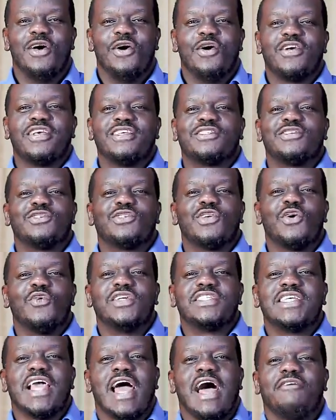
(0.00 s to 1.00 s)
Okay, so
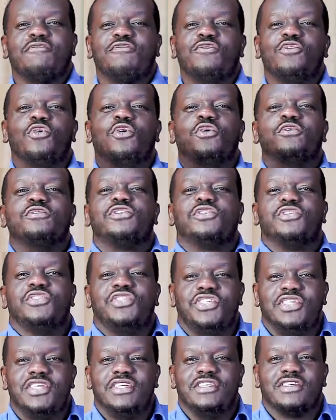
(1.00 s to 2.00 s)
someone said, I've gone to
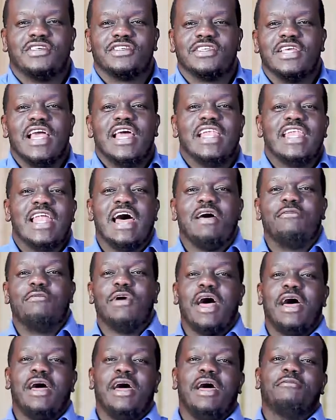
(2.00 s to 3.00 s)
Jesus. Now I'm,
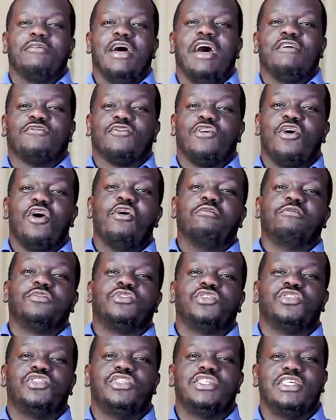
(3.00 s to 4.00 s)
I'm, I've come
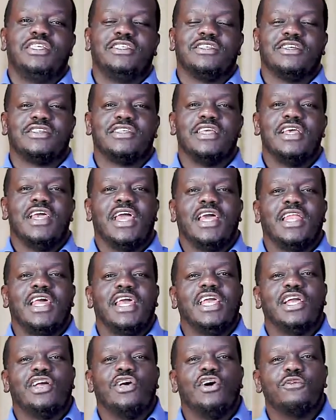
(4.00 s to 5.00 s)
to Jesus. And
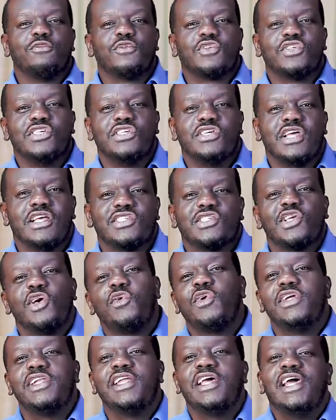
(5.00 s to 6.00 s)
he comes to Jesus.
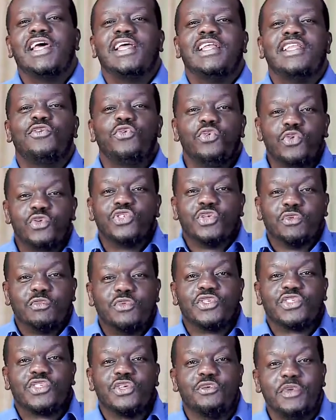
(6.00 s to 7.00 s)
Someone who's
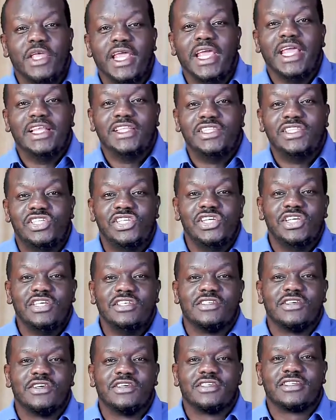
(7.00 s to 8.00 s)
supposed to be
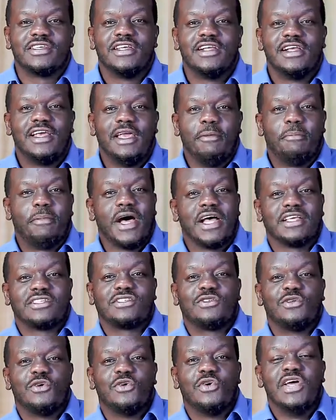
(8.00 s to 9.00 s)
Jesus, a
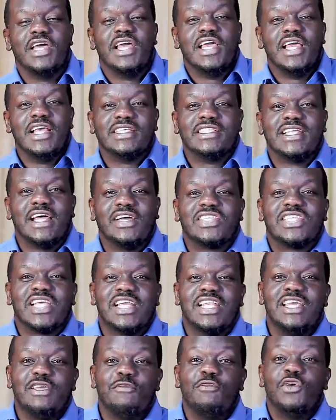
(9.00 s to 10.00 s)
pastor, is now
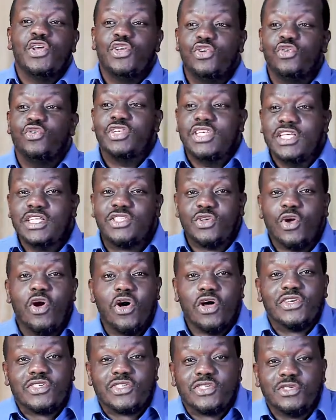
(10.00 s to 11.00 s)
telling him, You need to
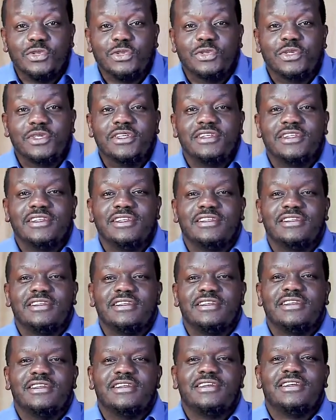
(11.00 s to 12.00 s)
hustle.
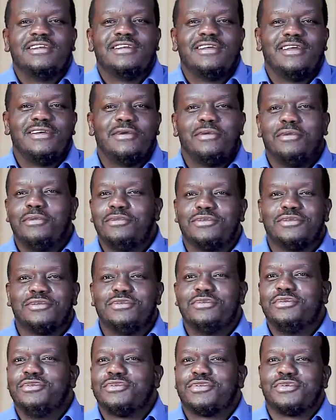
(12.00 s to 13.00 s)
Oh,
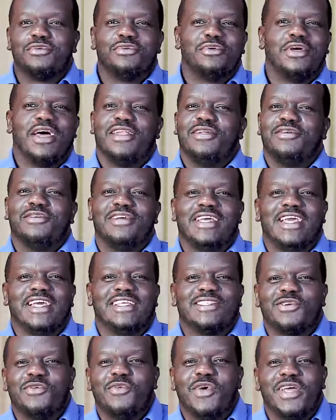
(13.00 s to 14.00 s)
so, so I don't
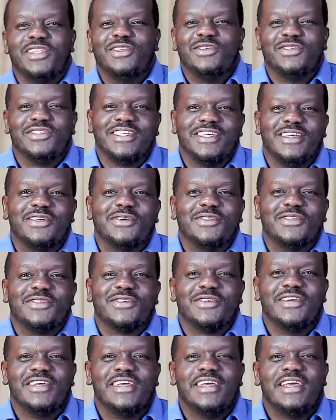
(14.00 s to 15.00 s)
get. So where does he go
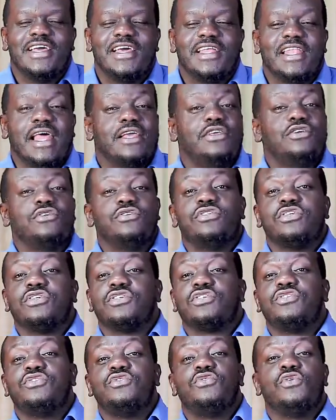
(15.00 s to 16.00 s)
to? Now you
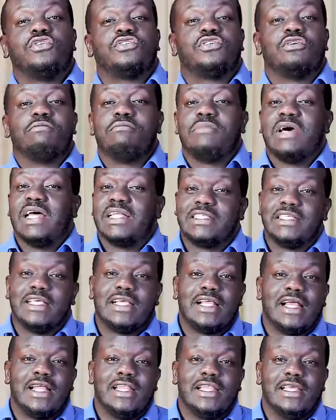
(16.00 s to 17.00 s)
just know
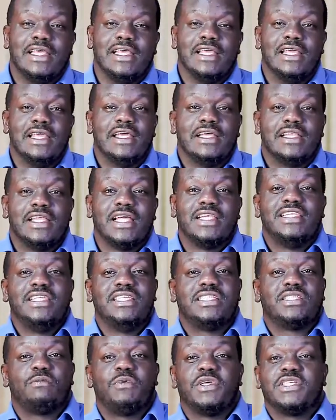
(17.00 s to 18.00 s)
automatically that
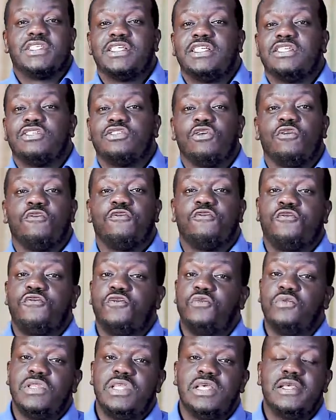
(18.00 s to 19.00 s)
this person is not
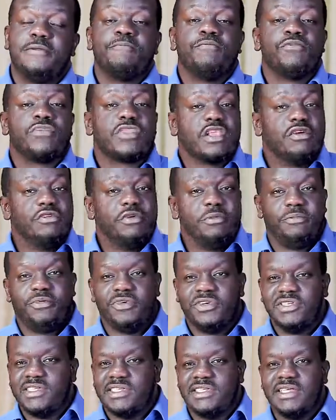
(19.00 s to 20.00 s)
fully
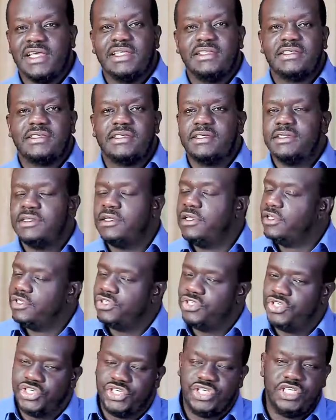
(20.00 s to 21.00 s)
representing
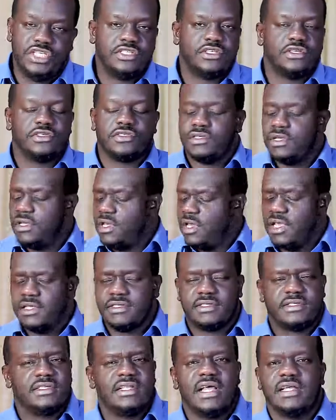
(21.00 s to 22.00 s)
Jesus.
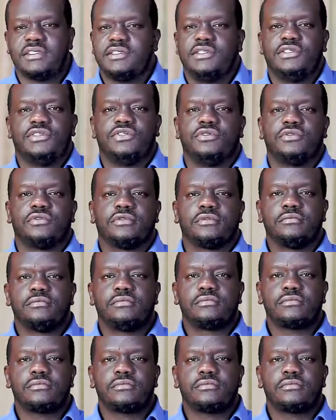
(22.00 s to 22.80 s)
Is that's the truth.